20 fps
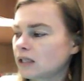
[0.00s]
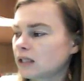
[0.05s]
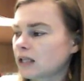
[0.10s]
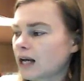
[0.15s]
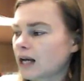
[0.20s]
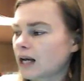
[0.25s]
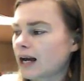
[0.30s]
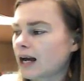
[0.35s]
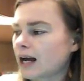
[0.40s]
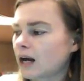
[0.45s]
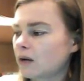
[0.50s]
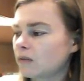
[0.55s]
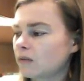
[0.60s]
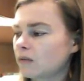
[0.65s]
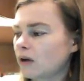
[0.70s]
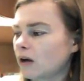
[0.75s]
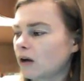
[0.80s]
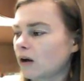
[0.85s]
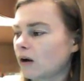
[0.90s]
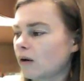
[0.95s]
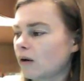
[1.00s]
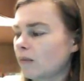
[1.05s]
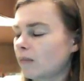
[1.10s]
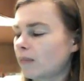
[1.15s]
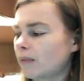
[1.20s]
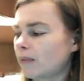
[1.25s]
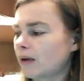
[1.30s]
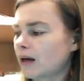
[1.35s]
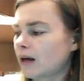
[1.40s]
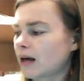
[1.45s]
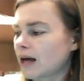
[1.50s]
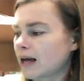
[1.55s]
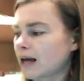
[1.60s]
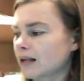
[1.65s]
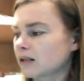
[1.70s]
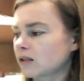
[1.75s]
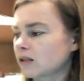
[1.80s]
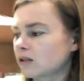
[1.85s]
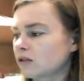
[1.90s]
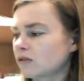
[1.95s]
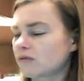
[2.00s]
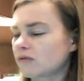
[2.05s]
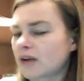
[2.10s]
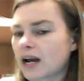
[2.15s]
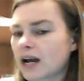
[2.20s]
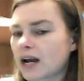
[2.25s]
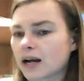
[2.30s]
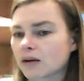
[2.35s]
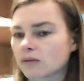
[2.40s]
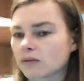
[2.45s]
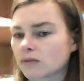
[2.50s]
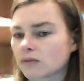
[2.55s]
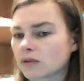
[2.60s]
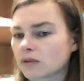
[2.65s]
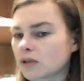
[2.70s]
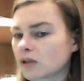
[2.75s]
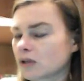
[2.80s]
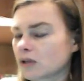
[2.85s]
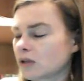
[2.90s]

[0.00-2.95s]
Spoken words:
Down, up, and around.